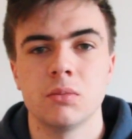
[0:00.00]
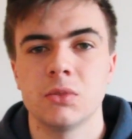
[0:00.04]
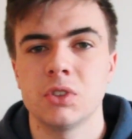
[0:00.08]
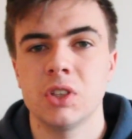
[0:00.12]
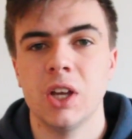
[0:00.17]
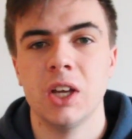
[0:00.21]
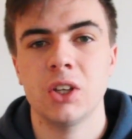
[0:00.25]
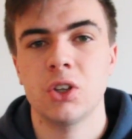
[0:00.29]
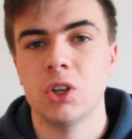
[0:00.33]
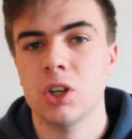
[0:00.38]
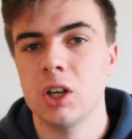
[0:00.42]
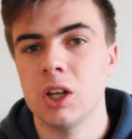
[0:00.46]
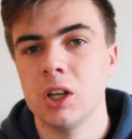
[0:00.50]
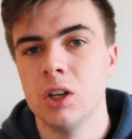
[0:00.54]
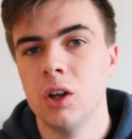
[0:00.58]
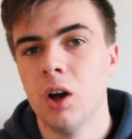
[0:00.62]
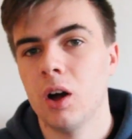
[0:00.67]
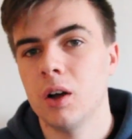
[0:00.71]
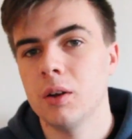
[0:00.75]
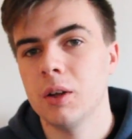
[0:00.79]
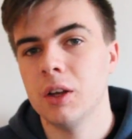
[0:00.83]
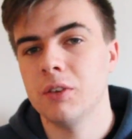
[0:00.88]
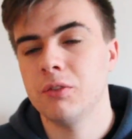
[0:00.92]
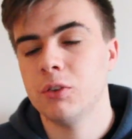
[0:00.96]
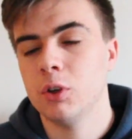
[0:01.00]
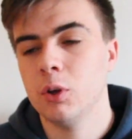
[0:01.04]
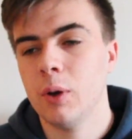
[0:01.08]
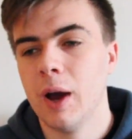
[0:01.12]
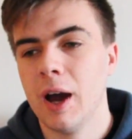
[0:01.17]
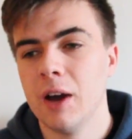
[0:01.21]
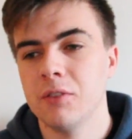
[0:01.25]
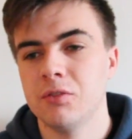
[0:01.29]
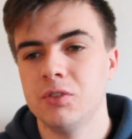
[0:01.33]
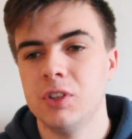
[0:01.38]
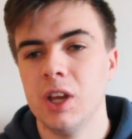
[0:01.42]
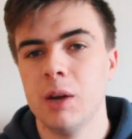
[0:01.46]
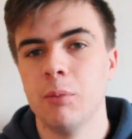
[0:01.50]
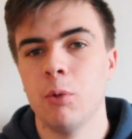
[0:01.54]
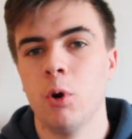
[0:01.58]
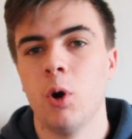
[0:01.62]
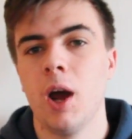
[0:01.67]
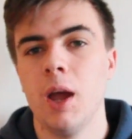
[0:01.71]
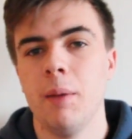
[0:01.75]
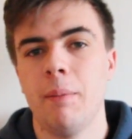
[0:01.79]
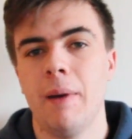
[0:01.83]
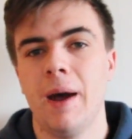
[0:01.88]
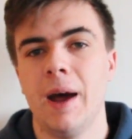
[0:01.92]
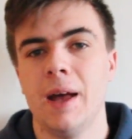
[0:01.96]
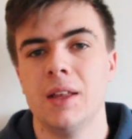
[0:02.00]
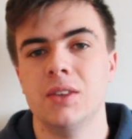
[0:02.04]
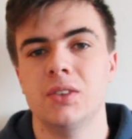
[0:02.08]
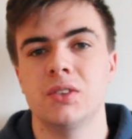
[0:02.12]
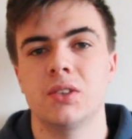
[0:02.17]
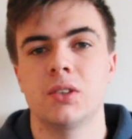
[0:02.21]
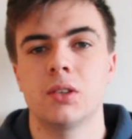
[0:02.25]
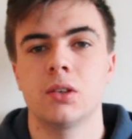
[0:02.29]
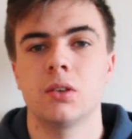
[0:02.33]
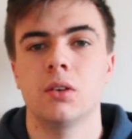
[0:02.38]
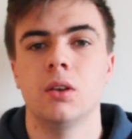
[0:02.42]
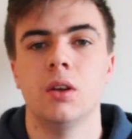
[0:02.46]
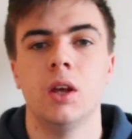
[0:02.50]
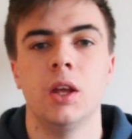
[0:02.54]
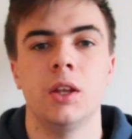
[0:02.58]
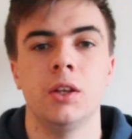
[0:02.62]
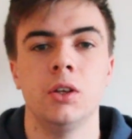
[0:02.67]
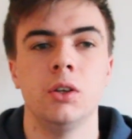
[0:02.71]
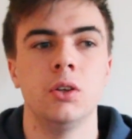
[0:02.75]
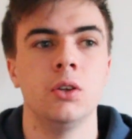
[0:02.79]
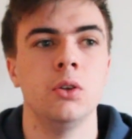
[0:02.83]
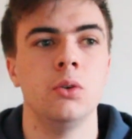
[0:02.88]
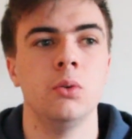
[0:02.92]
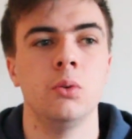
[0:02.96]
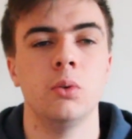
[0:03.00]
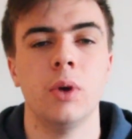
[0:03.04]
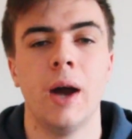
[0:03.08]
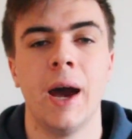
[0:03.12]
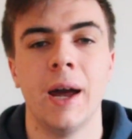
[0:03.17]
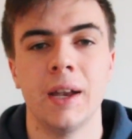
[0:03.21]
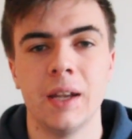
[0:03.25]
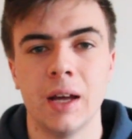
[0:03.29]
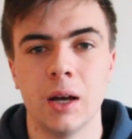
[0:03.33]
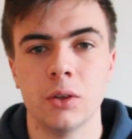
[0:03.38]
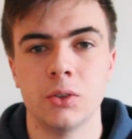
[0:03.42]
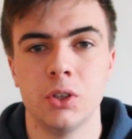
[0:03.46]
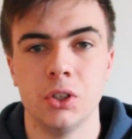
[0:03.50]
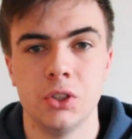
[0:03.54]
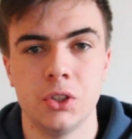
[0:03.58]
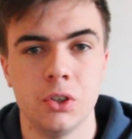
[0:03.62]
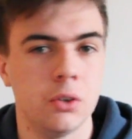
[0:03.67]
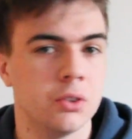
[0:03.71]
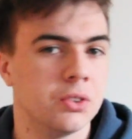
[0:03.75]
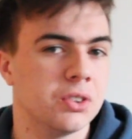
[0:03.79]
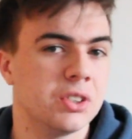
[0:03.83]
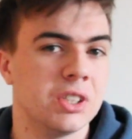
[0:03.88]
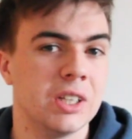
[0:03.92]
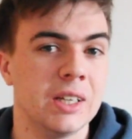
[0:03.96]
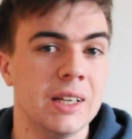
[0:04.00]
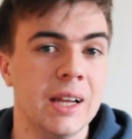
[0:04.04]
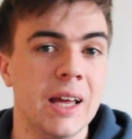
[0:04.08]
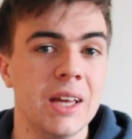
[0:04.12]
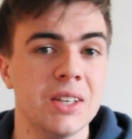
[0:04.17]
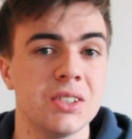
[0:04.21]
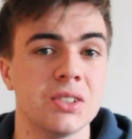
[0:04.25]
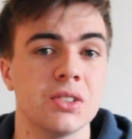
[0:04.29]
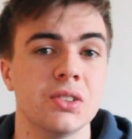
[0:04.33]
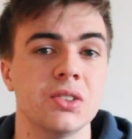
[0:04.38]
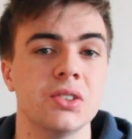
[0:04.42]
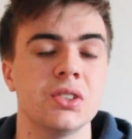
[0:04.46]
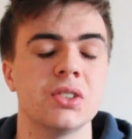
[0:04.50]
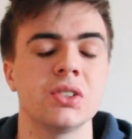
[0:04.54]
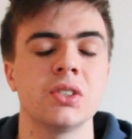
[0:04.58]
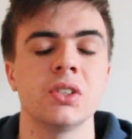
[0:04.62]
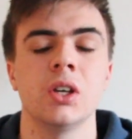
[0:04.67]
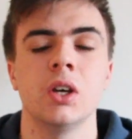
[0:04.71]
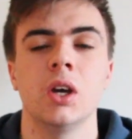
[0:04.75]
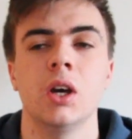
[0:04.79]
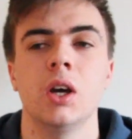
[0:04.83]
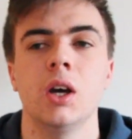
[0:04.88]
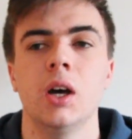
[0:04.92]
it's actually not. If you have demo iPads that you hand out to students in lessons,